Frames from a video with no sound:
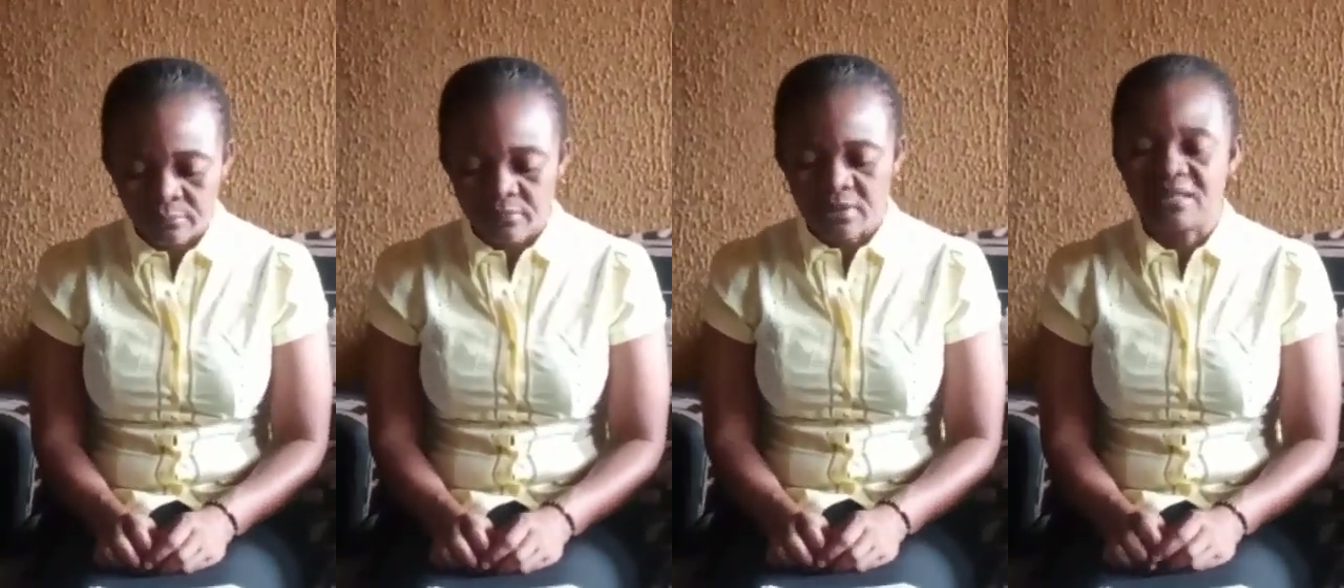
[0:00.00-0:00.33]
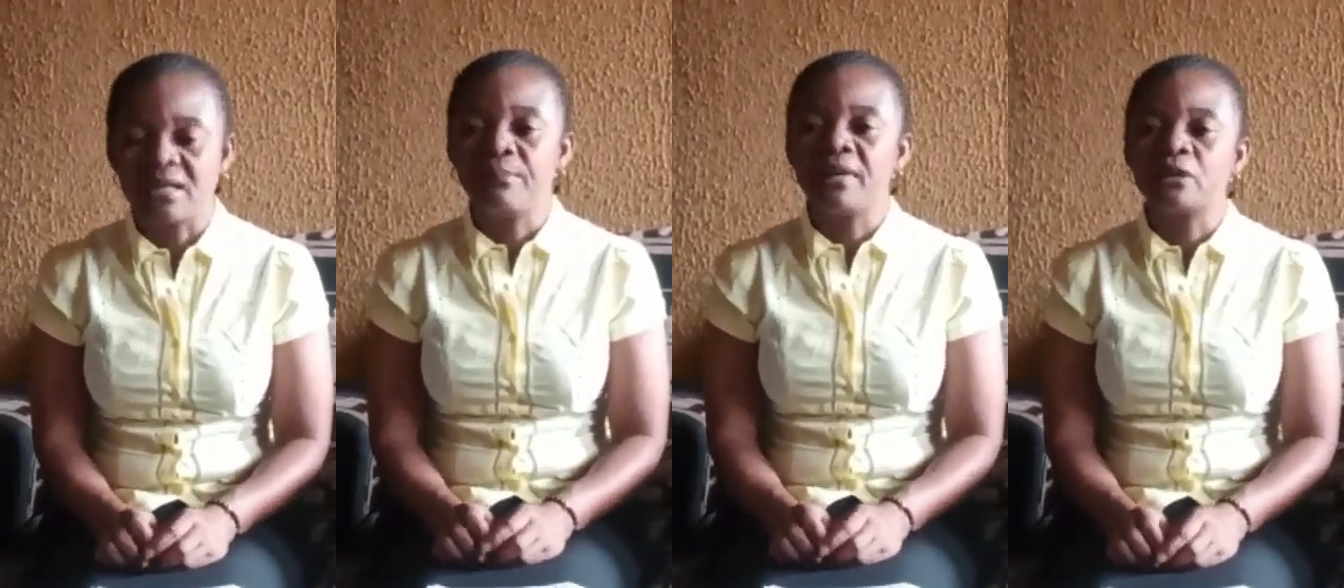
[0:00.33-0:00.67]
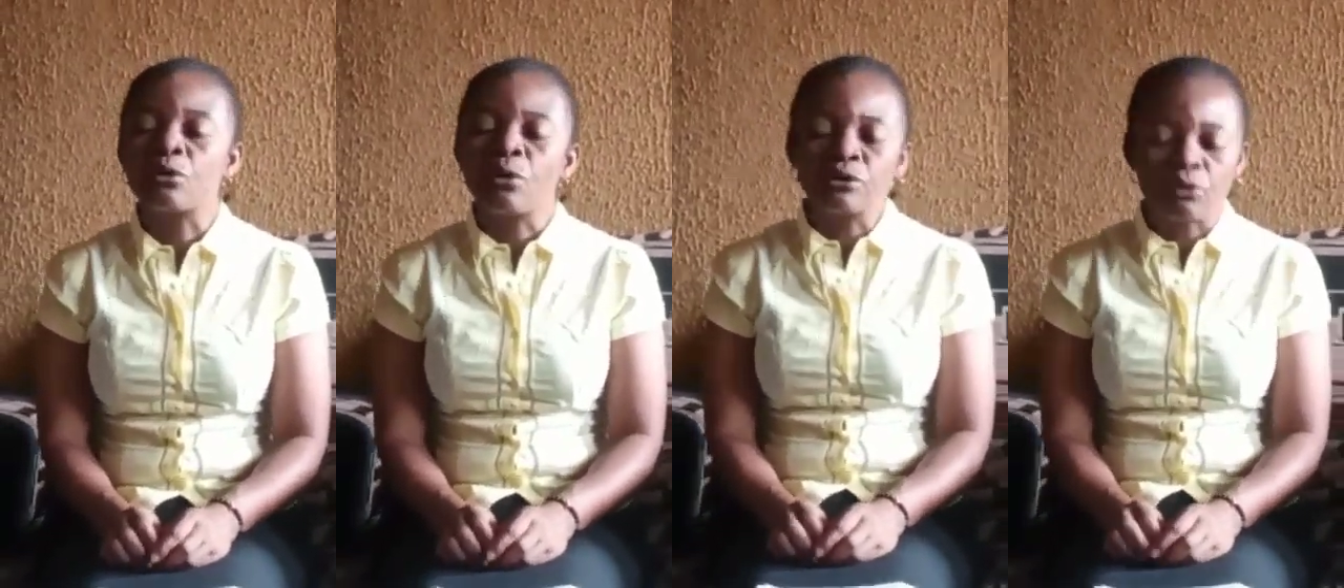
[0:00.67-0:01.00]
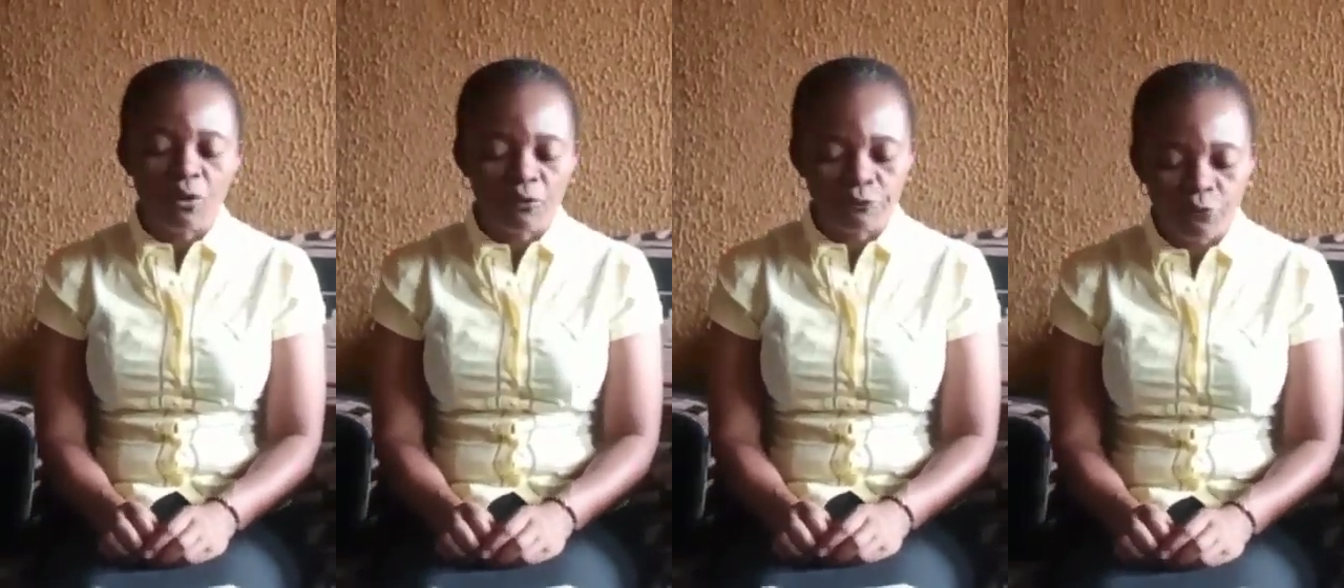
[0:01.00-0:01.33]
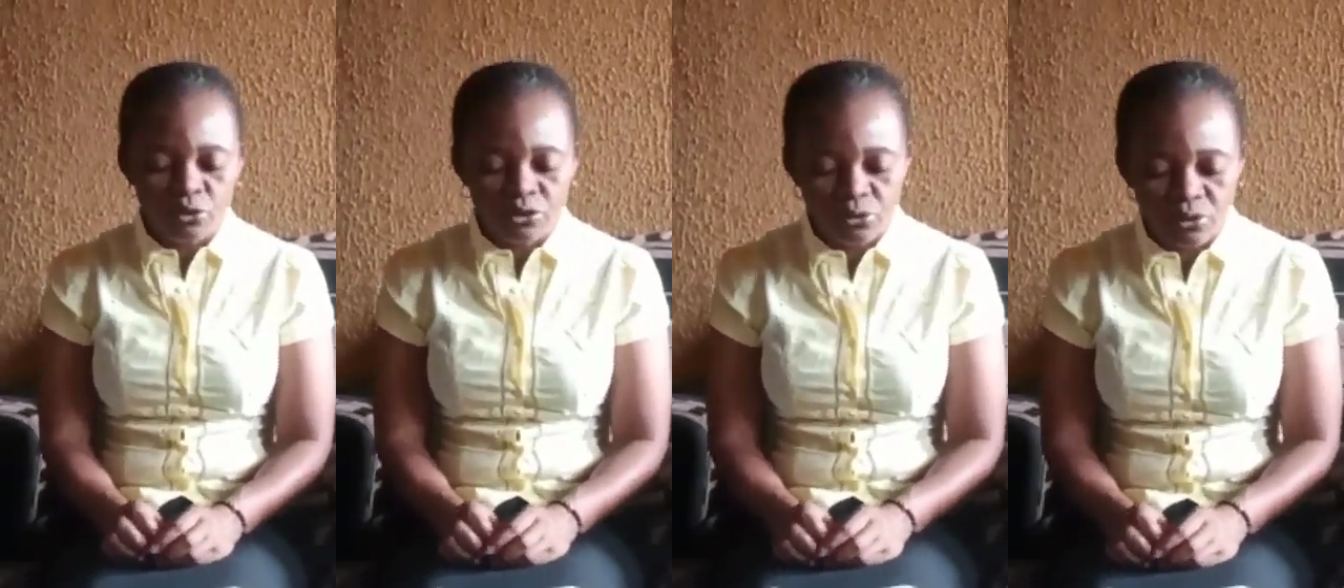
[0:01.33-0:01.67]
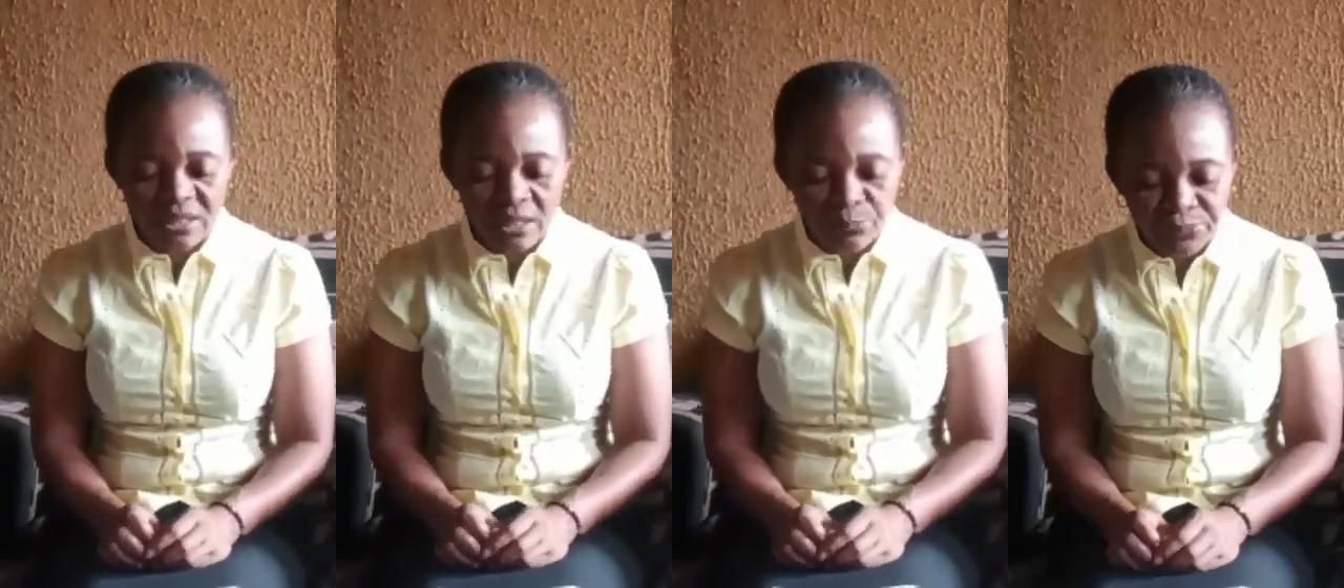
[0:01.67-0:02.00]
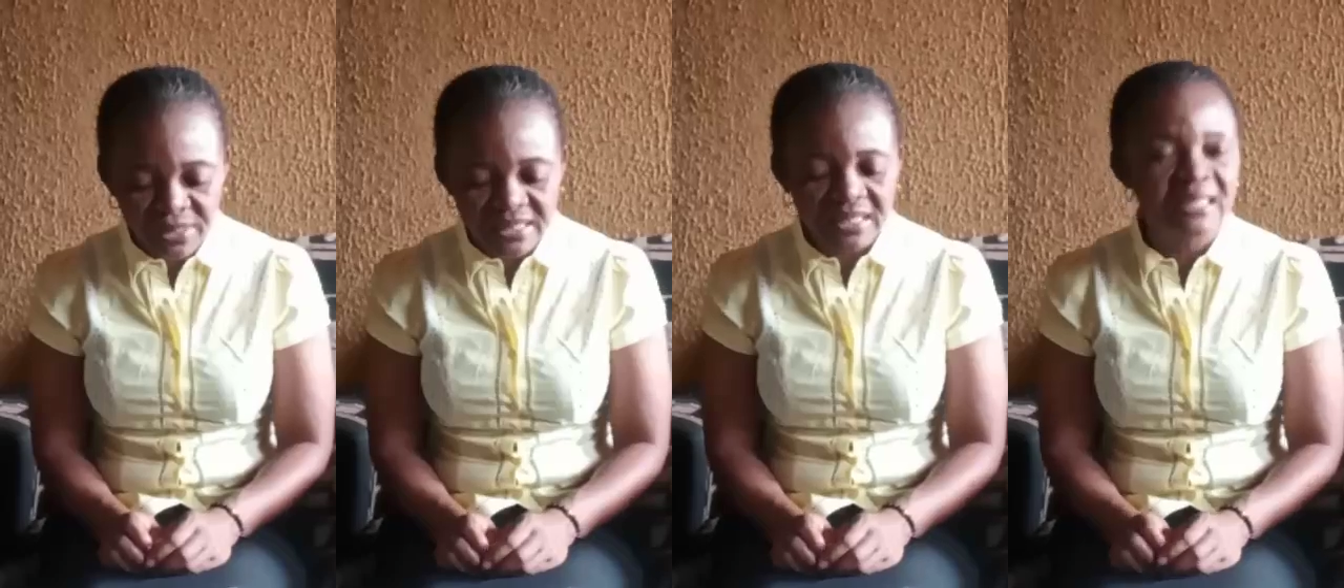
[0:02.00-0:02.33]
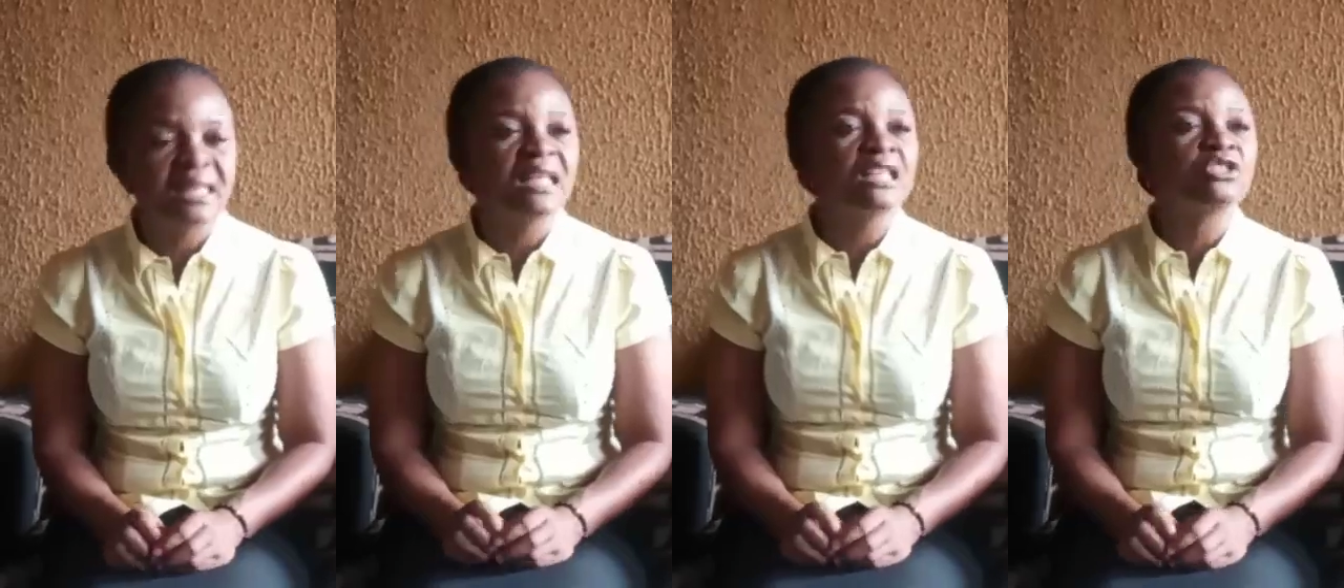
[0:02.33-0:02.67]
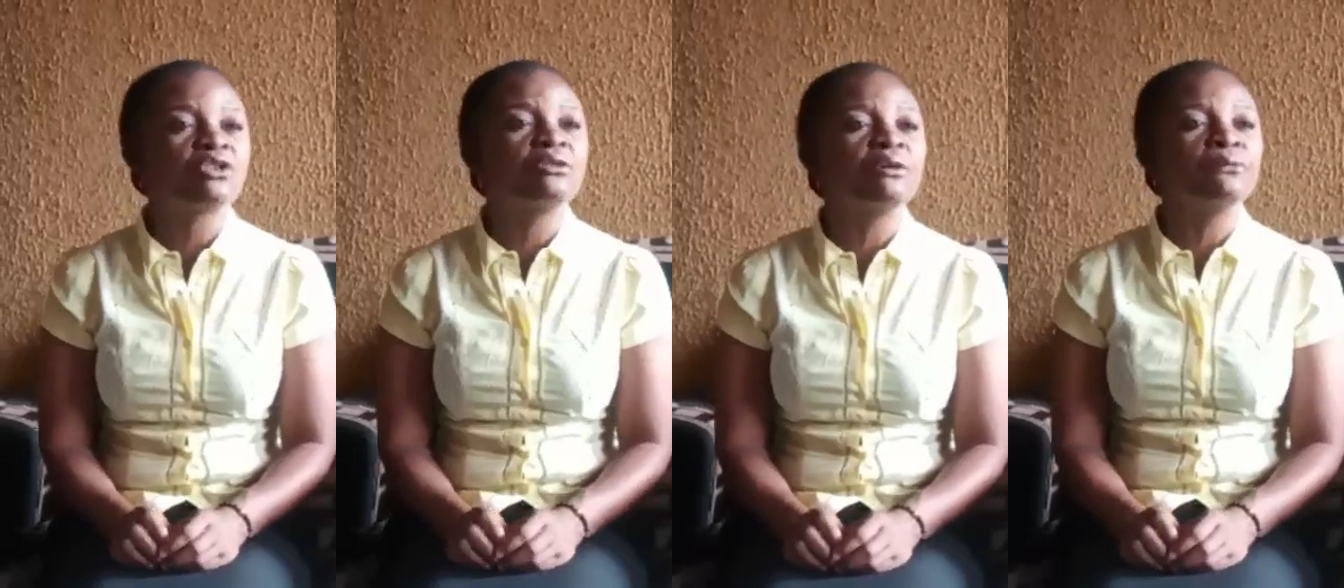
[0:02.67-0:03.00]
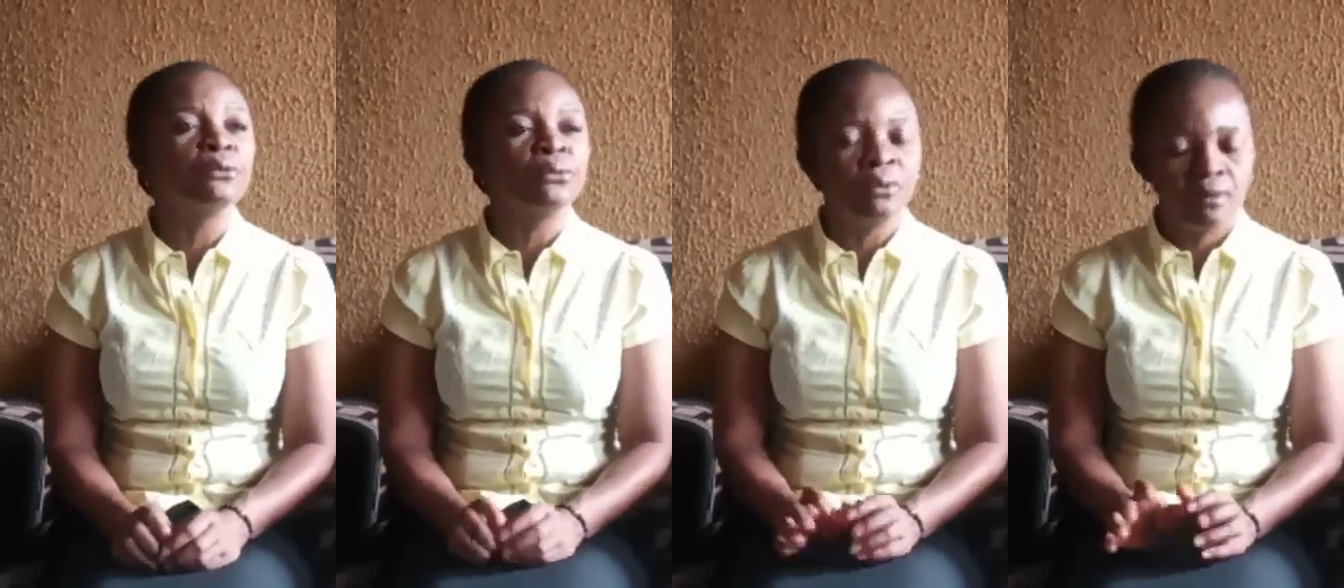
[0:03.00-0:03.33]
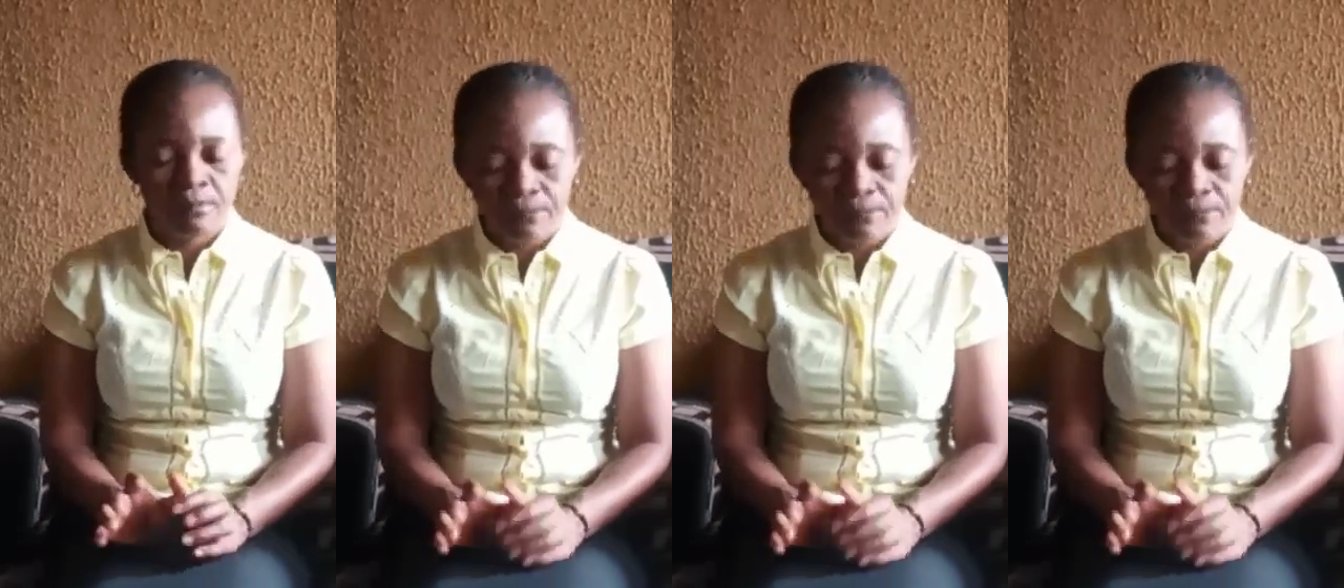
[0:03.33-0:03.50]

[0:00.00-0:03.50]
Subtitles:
It's a method of also separating insoluble